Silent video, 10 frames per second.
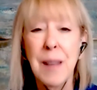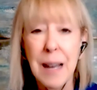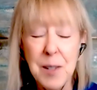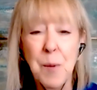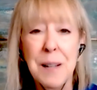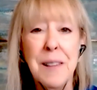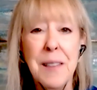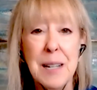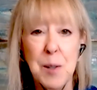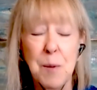that's one of the
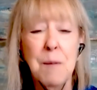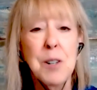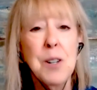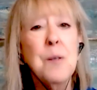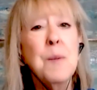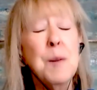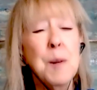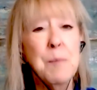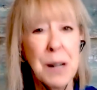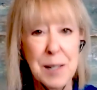things we would do. We
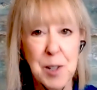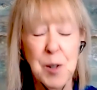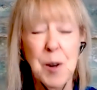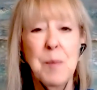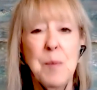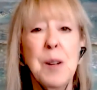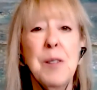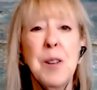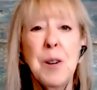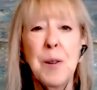would brainstorm with
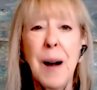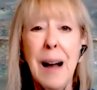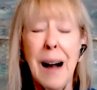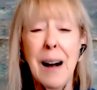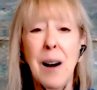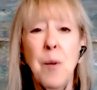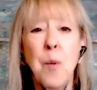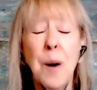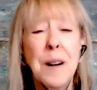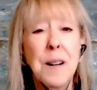you.
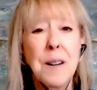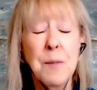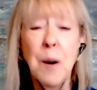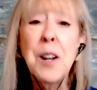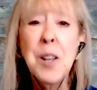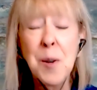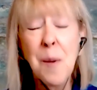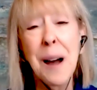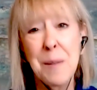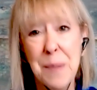Where do you
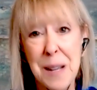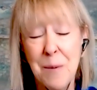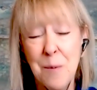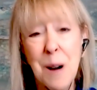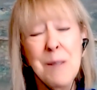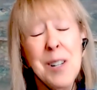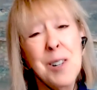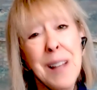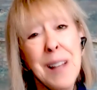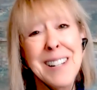want to be? What would
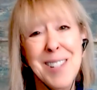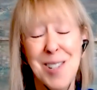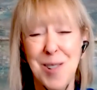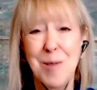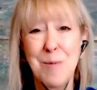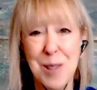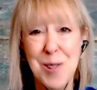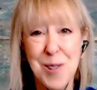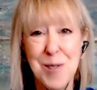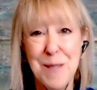you like to do with
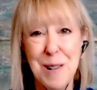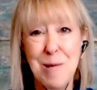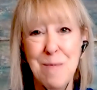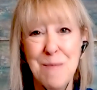your career?